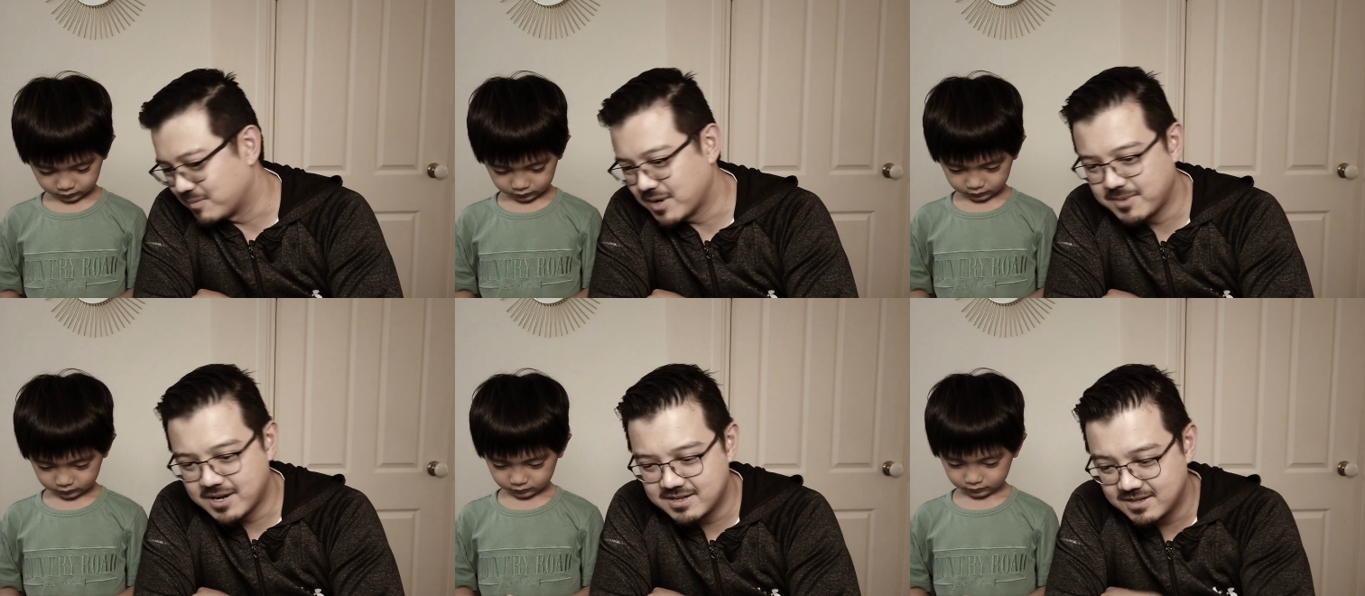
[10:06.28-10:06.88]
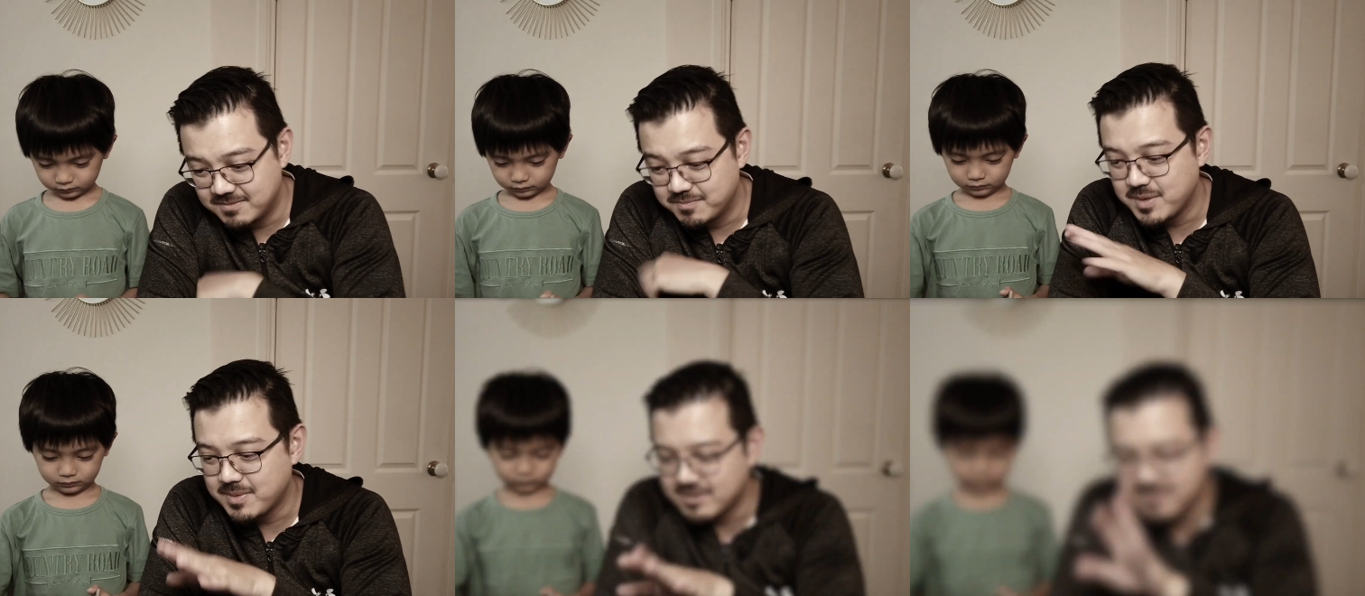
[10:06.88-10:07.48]
Speaker 1: Maybe I did.
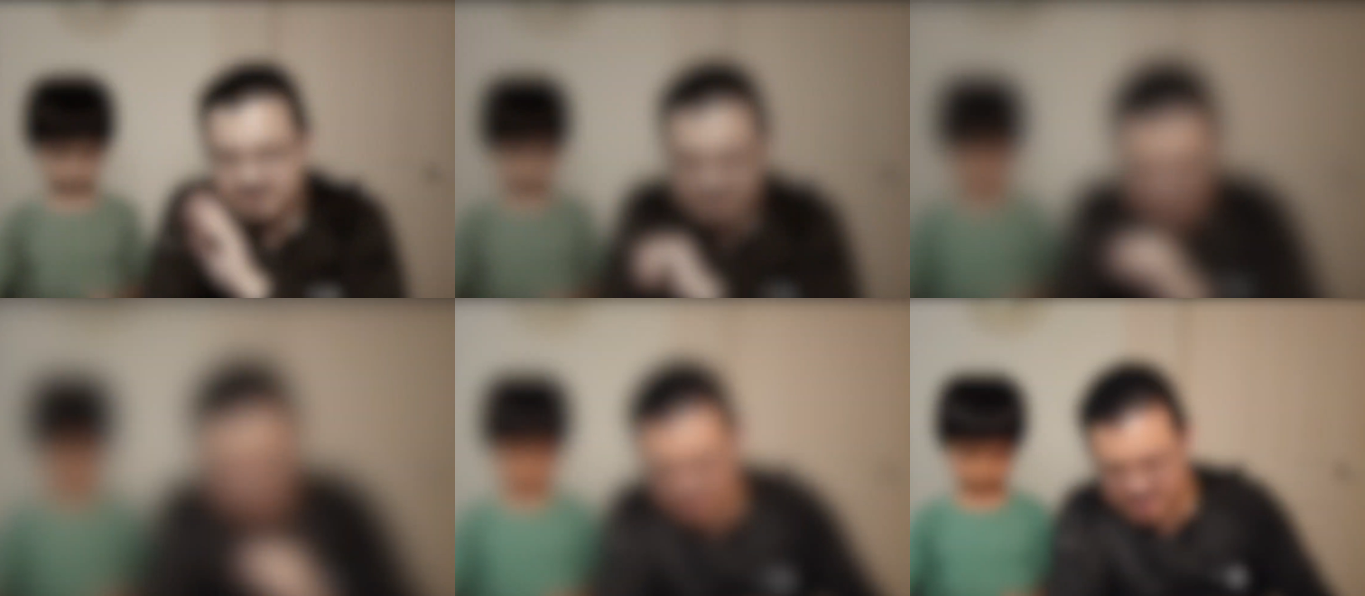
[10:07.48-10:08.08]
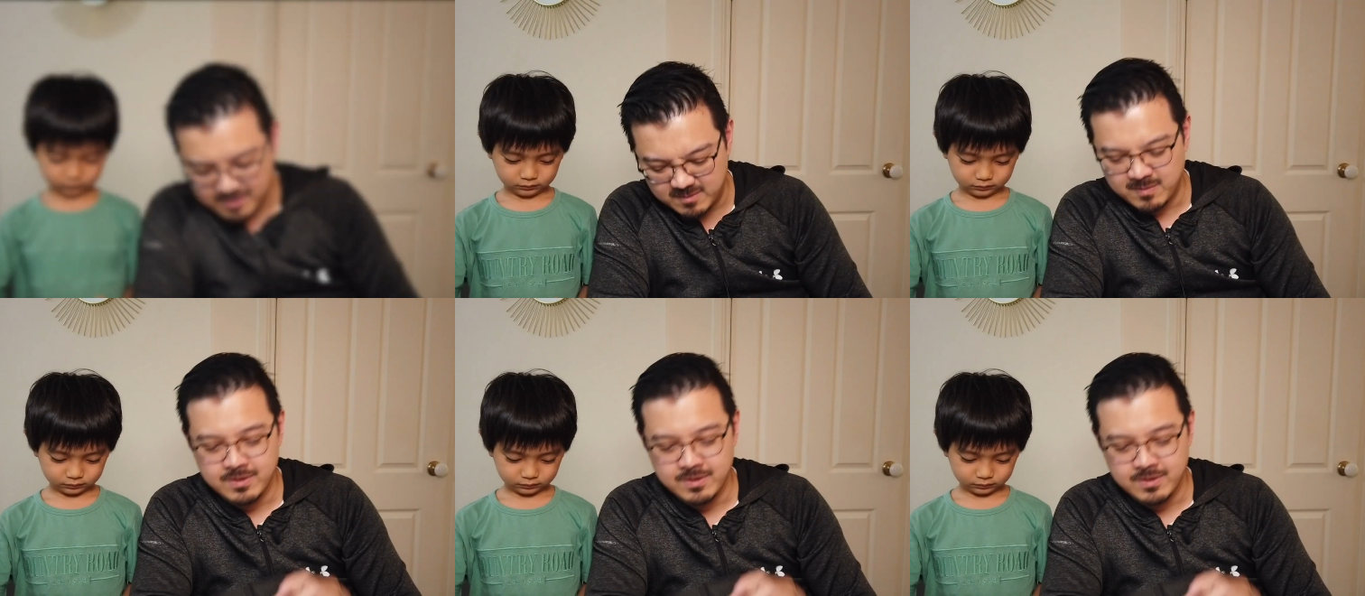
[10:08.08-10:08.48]
Maybe I didn't. Doesn't matter.